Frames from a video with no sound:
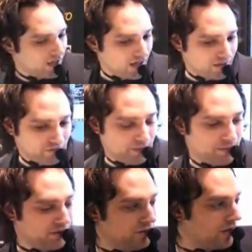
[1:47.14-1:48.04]
And for
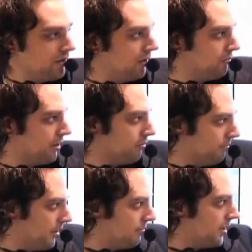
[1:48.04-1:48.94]
people who don't know
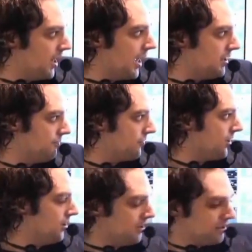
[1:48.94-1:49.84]
Broadway Big Band yet,
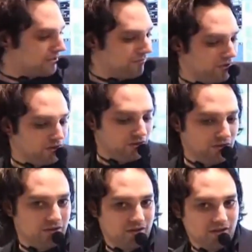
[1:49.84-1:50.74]
just a
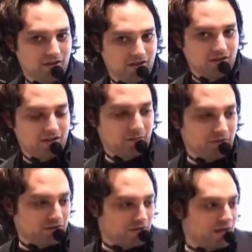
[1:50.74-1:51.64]
few
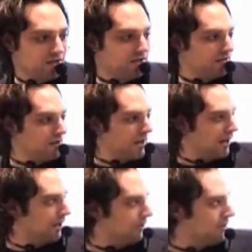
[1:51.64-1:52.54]
demonstrations of
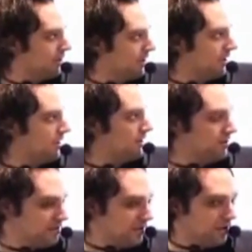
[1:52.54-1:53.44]
how
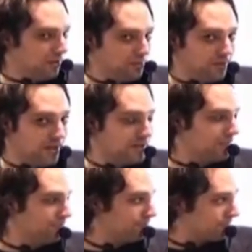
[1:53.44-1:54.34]
this thing operates.
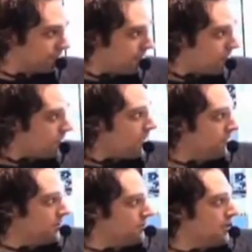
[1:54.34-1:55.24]

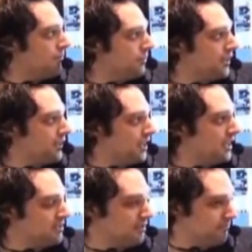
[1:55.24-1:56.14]
This trumpet
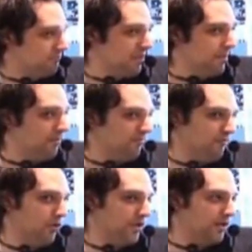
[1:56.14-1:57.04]
has about
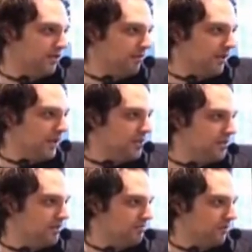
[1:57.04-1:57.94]
40
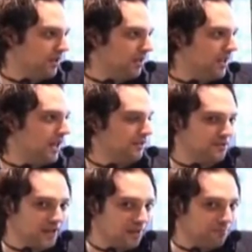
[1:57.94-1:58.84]
articulations, real legato
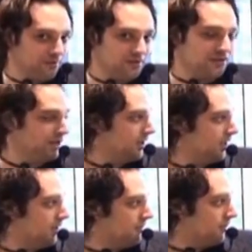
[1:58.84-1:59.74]
samples,
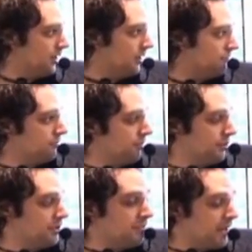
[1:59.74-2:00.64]
real
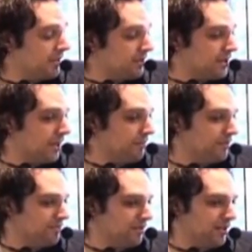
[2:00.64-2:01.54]
riportamento
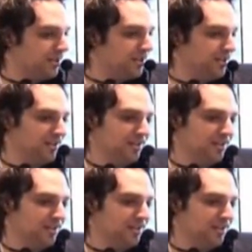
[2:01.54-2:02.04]
samples, real